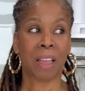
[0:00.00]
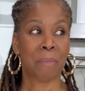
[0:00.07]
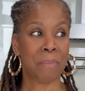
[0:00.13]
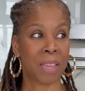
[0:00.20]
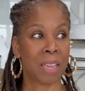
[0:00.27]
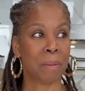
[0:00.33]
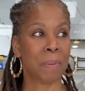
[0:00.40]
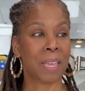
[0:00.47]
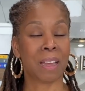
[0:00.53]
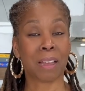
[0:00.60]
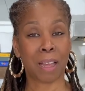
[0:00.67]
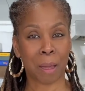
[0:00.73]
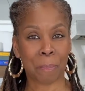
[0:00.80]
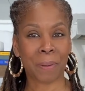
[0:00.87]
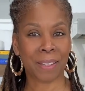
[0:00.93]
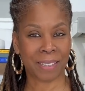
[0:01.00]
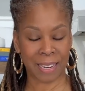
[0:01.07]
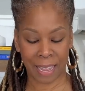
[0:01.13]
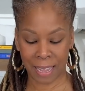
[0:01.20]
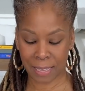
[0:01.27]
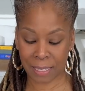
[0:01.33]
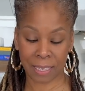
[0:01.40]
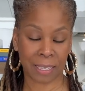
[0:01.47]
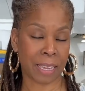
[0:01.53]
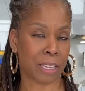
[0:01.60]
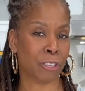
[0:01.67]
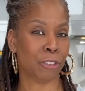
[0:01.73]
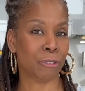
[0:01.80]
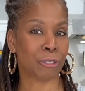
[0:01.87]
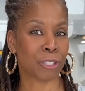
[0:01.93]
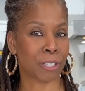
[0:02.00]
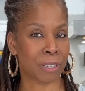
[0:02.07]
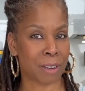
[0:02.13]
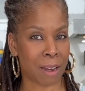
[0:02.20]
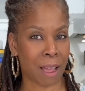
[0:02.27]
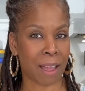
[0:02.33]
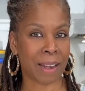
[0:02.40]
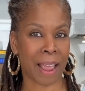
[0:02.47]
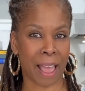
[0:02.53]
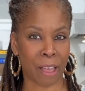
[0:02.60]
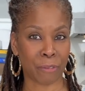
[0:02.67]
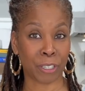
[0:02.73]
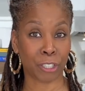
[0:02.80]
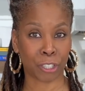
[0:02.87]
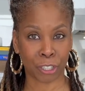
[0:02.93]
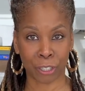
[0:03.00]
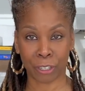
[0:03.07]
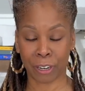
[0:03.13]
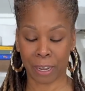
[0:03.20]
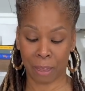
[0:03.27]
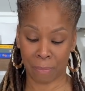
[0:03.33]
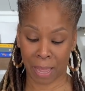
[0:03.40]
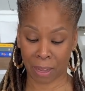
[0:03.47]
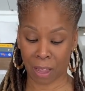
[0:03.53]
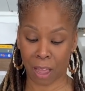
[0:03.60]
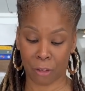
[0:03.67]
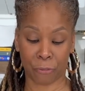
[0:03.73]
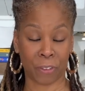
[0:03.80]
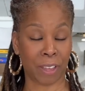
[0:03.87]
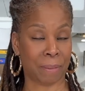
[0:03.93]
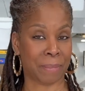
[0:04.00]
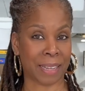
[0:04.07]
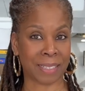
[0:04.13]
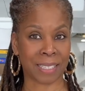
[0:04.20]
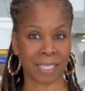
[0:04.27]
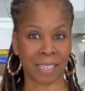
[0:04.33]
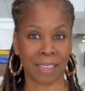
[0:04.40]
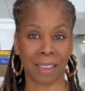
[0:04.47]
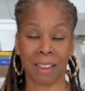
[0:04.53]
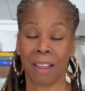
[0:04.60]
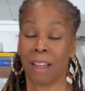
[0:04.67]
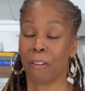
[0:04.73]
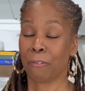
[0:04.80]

maybe a couple of days to get used to not having sugar in my coffee and my tea.